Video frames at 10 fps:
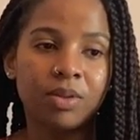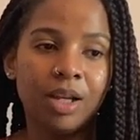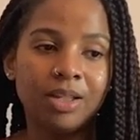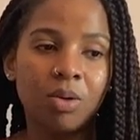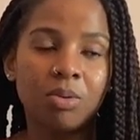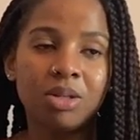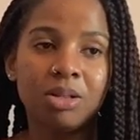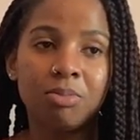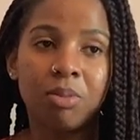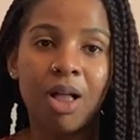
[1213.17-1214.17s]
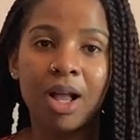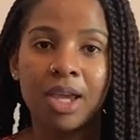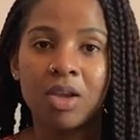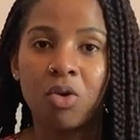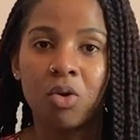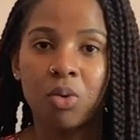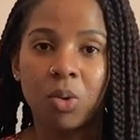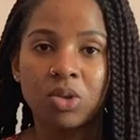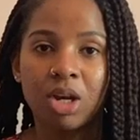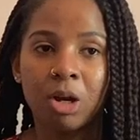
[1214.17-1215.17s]
It's only blocking your
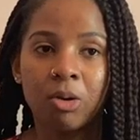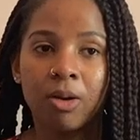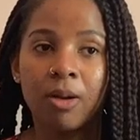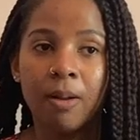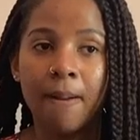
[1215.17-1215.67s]
throat chakra